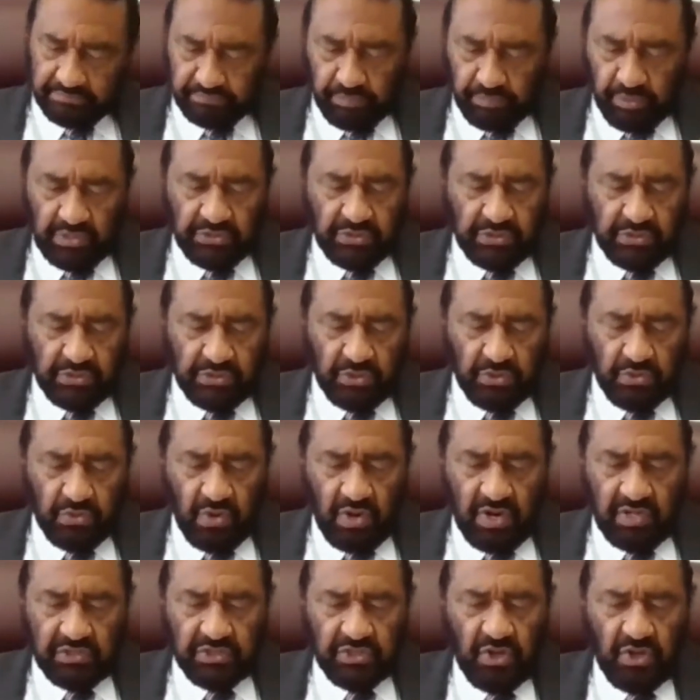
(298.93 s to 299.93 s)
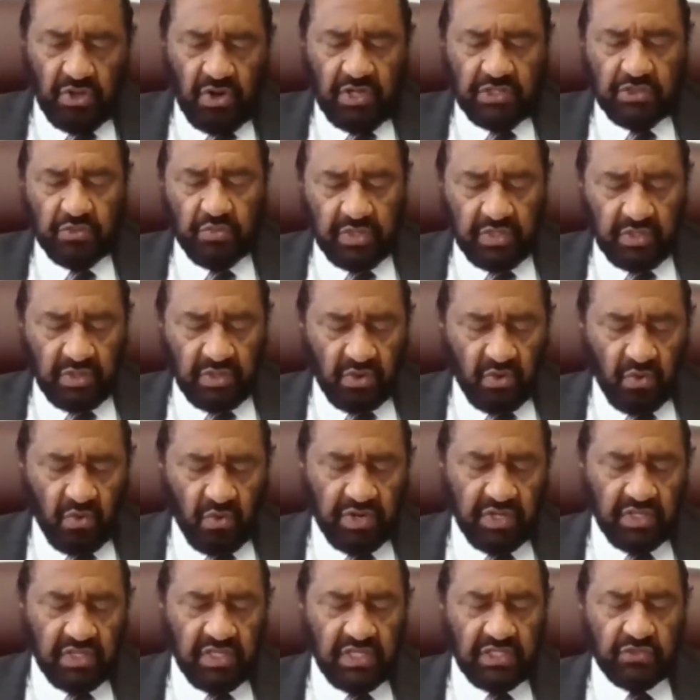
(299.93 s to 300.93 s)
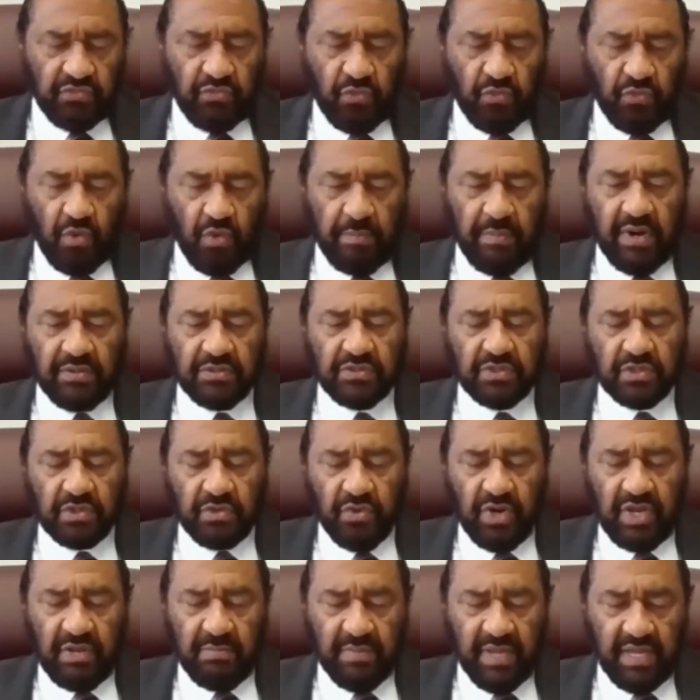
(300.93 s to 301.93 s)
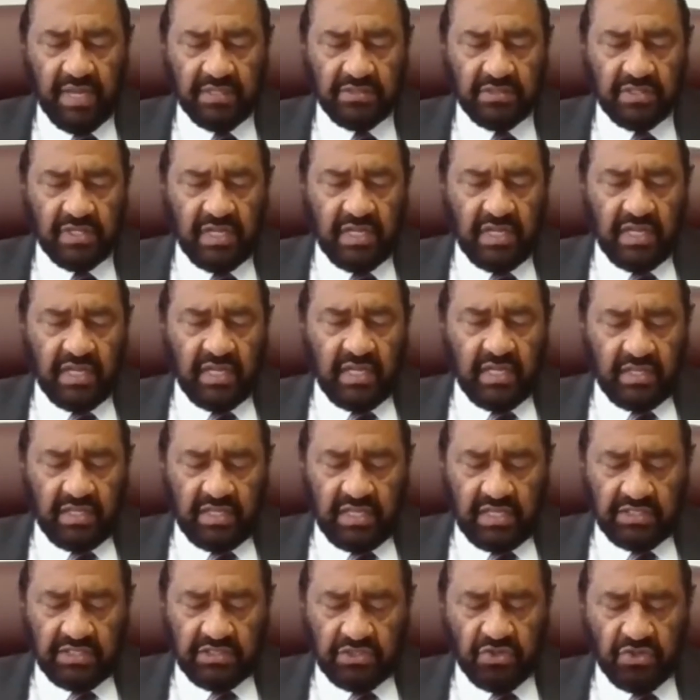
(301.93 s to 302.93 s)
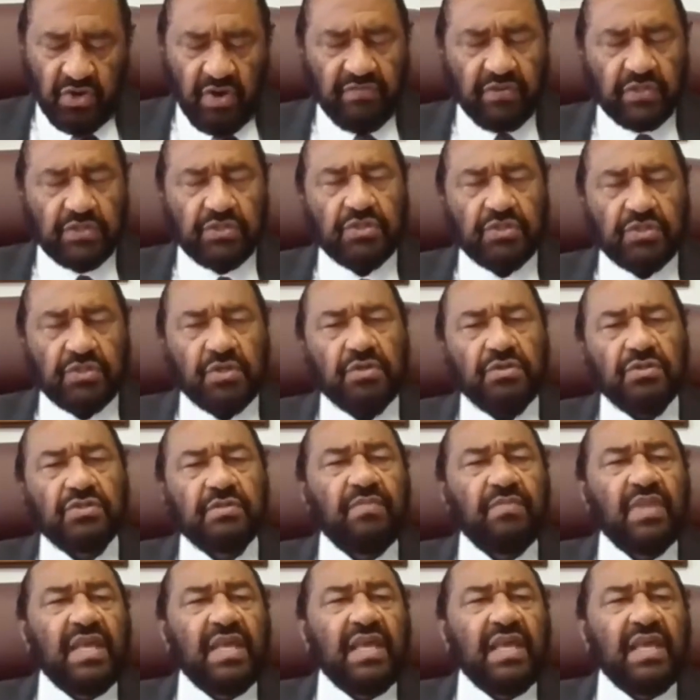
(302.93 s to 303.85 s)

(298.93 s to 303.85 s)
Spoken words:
persons who are charged with according these forbearance agreements, these servicers,